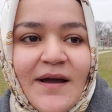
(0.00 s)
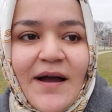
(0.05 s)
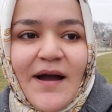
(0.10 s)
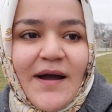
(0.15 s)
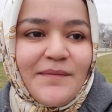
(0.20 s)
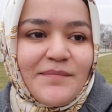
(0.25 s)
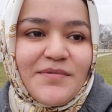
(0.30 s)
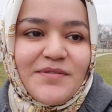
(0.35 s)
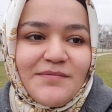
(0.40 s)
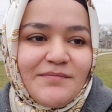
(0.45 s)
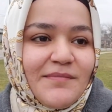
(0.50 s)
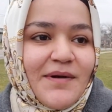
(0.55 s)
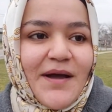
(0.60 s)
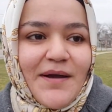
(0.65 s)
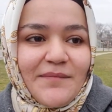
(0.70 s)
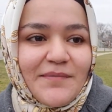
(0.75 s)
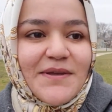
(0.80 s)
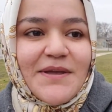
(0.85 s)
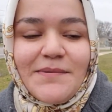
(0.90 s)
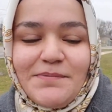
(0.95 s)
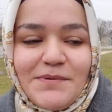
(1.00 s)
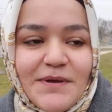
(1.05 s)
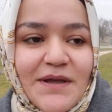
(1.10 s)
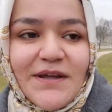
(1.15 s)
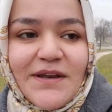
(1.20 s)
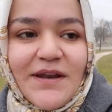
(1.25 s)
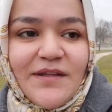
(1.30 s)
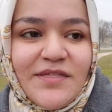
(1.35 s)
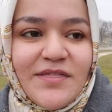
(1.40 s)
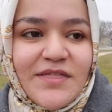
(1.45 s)
I'm keeping
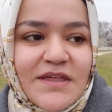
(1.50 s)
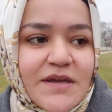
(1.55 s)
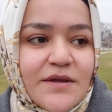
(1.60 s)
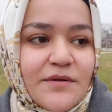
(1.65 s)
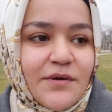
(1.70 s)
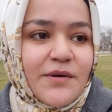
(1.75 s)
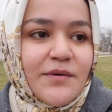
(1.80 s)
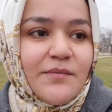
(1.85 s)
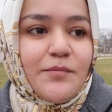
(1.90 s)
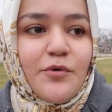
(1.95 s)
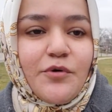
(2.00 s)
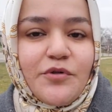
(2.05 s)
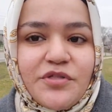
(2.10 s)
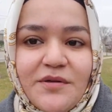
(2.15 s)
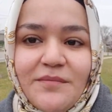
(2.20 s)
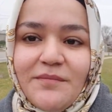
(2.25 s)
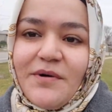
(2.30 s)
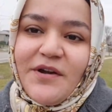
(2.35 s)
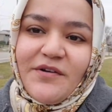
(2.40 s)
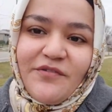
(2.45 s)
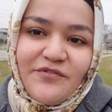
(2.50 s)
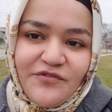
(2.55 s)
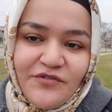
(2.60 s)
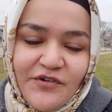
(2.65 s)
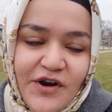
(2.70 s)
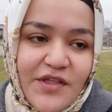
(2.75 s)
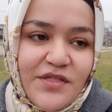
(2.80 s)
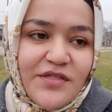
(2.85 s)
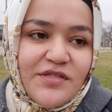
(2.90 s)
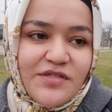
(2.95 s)
it a secret. Most of my
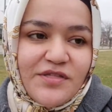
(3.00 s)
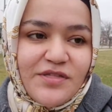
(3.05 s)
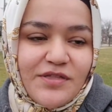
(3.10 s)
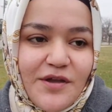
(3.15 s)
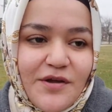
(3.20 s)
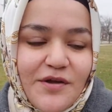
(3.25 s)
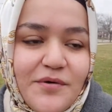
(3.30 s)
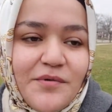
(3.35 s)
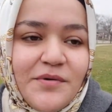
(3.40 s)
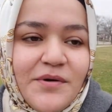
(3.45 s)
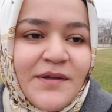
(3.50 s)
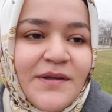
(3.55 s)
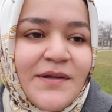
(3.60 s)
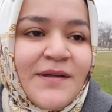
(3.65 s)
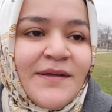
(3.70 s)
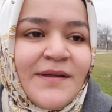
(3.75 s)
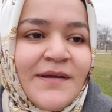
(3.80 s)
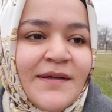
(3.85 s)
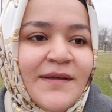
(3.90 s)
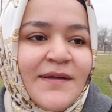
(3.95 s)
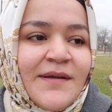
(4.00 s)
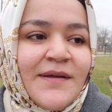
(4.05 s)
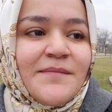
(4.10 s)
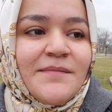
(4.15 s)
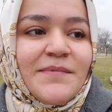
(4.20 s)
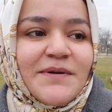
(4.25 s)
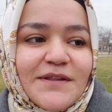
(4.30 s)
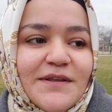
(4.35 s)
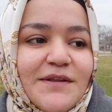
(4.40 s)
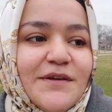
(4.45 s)
friends know,
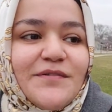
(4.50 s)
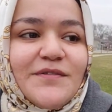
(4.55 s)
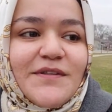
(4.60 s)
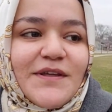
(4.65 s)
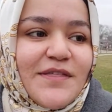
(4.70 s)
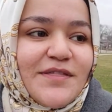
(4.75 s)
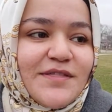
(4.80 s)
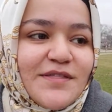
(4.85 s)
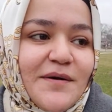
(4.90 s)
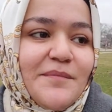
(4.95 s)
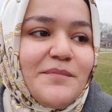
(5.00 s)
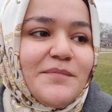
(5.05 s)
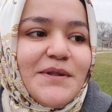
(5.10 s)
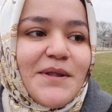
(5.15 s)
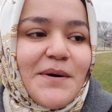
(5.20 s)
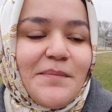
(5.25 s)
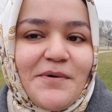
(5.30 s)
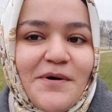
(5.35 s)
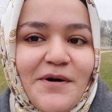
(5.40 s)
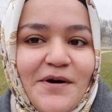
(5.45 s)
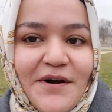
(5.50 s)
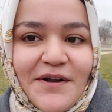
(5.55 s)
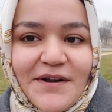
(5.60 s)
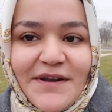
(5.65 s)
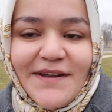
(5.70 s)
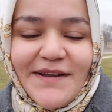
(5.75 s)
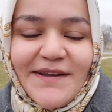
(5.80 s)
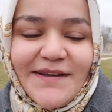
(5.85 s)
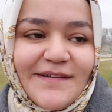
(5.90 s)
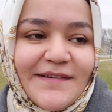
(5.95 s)
but then if they stumble upon
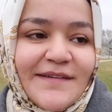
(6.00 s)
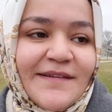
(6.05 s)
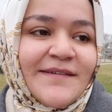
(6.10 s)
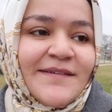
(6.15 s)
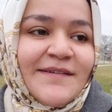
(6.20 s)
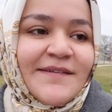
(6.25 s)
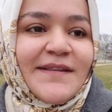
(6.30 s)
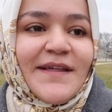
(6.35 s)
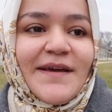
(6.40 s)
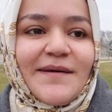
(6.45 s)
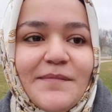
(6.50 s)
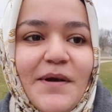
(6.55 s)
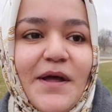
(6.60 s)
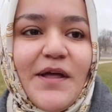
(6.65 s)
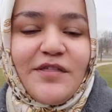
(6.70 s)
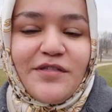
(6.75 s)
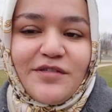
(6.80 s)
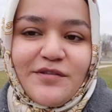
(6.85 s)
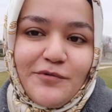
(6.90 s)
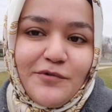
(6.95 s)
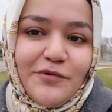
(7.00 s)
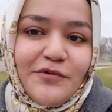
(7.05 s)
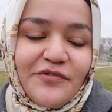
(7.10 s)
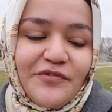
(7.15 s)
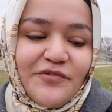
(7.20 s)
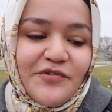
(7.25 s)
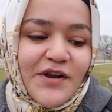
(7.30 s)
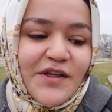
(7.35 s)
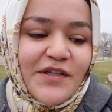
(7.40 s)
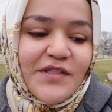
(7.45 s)
it, like my school
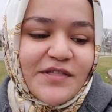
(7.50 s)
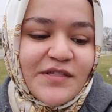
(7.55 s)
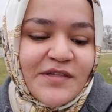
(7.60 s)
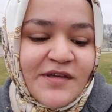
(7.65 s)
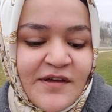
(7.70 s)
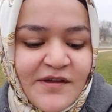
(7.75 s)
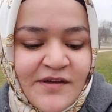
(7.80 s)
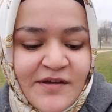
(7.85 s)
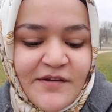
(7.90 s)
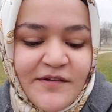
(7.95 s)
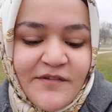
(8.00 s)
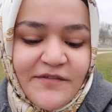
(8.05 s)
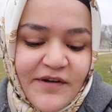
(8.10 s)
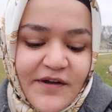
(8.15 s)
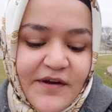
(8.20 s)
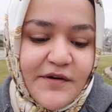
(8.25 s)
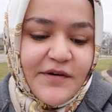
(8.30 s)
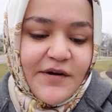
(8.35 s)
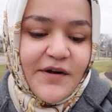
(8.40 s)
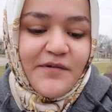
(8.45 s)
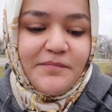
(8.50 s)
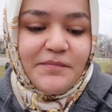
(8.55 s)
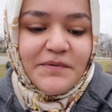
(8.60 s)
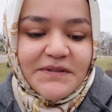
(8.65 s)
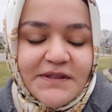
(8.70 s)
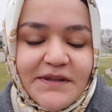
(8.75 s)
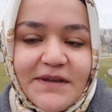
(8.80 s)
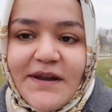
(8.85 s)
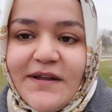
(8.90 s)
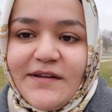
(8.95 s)
friends, fair enough,
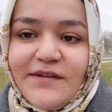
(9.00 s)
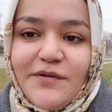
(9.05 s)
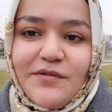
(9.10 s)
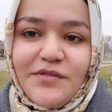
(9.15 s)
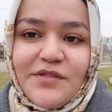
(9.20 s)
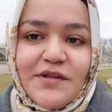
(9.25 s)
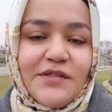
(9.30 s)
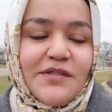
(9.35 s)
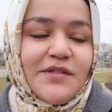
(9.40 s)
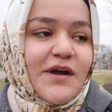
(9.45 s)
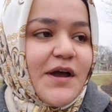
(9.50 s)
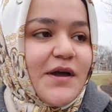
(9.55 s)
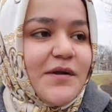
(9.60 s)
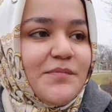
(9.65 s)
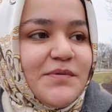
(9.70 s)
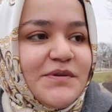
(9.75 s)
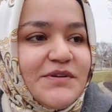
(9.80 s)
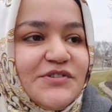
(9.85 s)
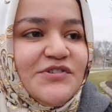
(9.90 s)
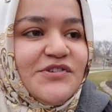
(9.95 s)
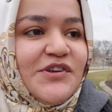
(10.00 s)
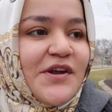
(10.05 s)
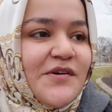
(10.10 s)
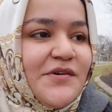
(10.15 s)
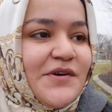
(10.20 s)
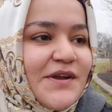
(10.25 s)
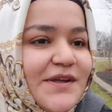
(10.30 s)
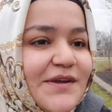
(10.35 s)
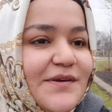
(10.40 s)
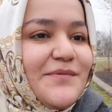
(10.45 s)
but then I don't think that I'd be
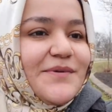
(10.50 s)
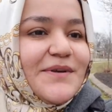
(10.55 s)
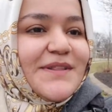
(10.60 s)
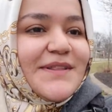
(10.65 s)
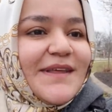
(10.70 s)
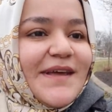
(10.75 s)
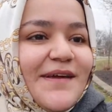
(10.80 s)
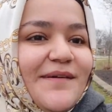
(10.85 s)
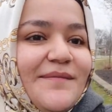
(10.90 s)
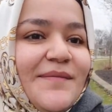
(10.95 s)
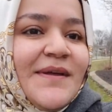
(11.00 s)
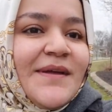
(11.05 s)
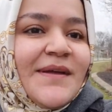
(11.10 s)
sharing it with them.